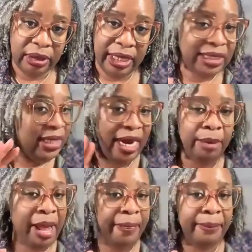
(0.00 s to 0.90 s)
It's not
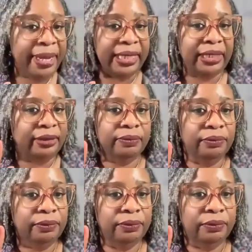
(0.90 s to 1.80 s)
about the money.
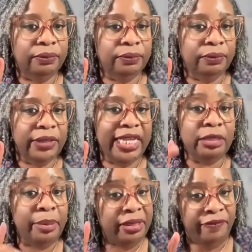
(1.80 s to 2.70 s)
It's
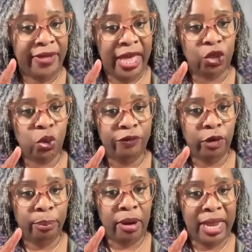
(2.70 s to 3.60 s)
about the value of
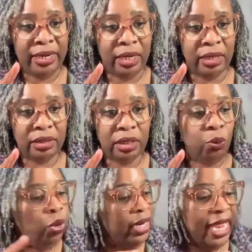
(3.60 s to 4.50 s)
your product.
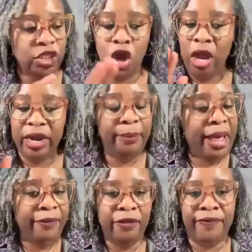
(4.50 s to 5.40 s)
We're not talking
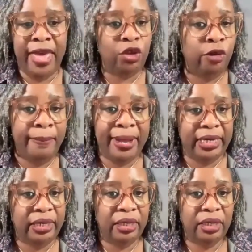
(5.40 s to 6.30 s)
about the value of
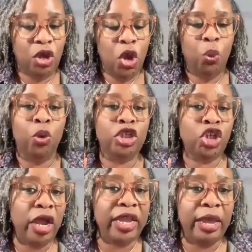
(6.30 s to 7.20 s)
money. We're
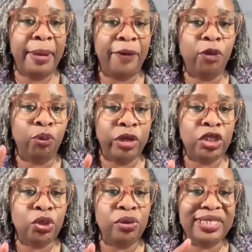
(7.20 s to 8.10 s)
talking about the
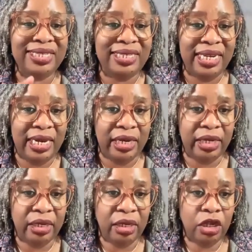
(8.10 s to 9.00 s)
resources
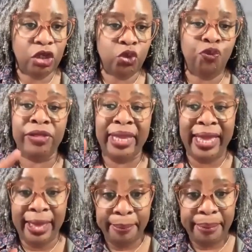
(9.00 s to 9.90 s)
needed for the
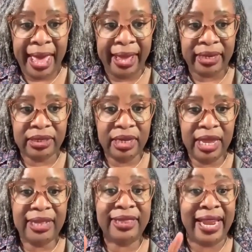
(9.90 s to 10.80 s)
impact
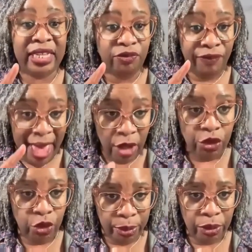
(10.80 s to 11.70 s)
that is
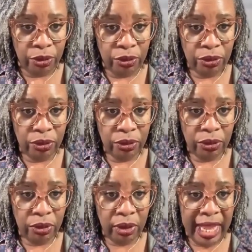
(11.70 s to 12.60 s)
valuable
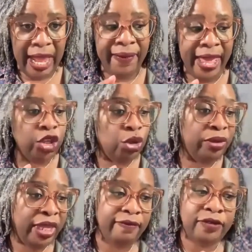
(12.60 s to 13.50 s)
and that you
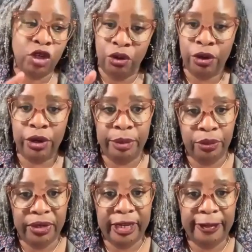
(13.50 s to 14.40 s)
give to your
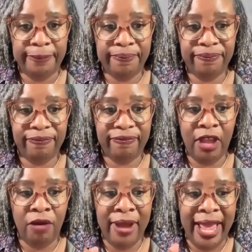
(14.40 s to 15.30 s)
community.
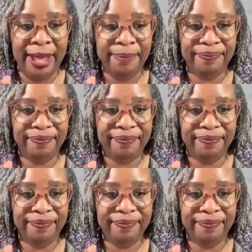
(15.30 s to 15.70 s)
All right.